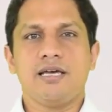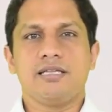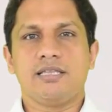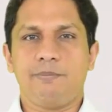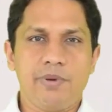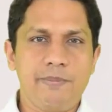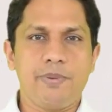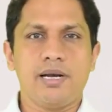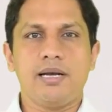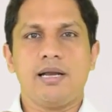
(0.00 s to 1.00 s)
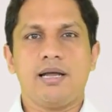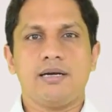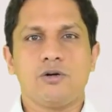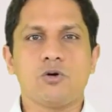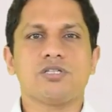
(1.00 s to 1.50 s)
the people
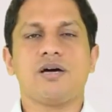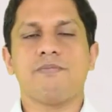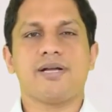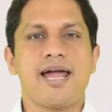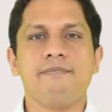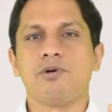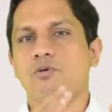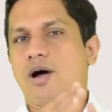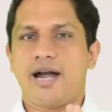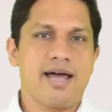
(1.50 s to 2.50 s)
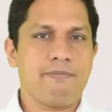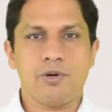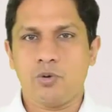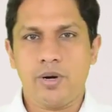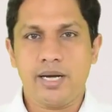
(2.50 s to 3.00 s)
took some time to
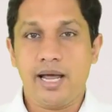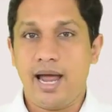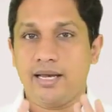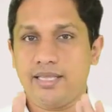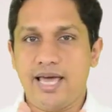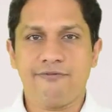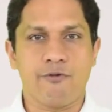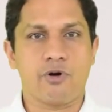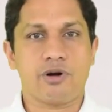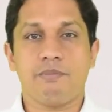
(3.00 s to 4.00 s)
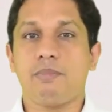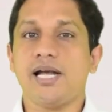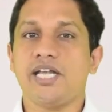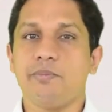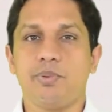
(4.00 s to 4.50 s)
adapt to it, and therefore
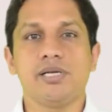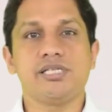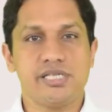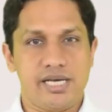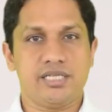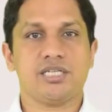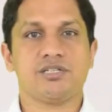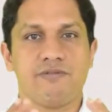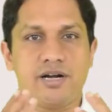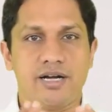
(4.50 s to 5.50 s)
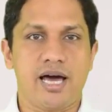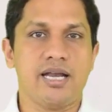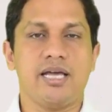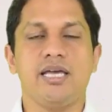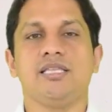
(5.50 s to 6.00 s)
multiple changes were
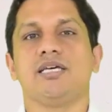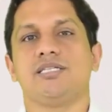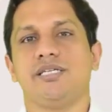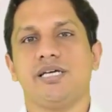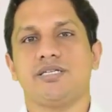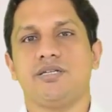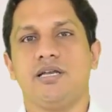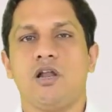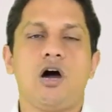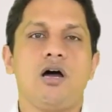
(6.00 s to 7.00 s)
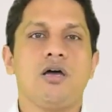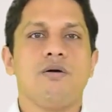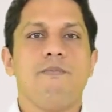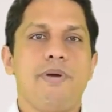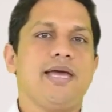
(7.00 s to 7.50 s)
done in the GST
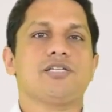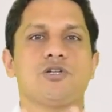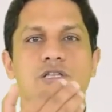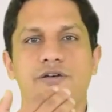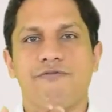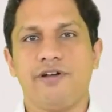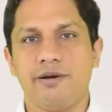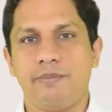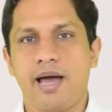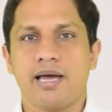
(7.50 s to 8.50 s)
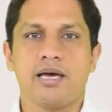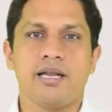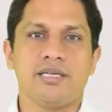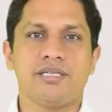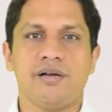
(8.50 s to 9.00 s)
law based on the feedback
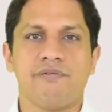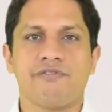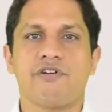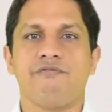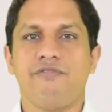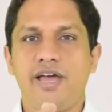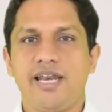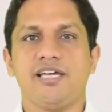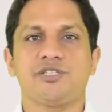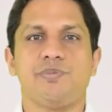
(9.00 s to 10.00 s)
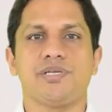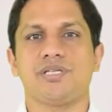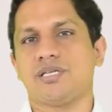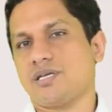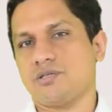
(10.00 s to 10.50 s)
received from various
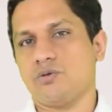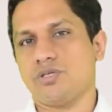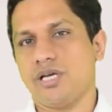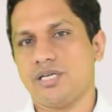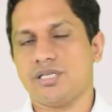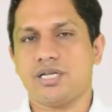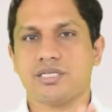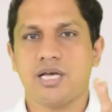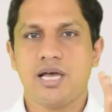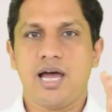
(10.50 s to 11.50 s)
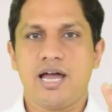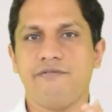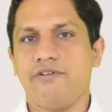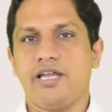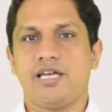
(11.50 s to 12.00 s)
business associations
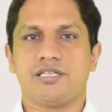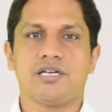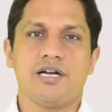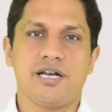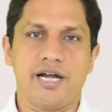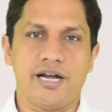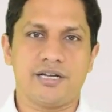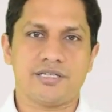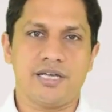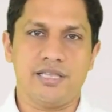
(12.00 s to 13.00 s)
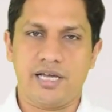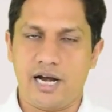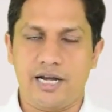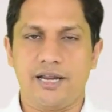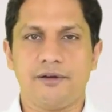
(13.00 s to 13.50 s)
and various traders in the
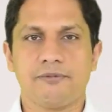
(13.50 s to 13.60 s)
country.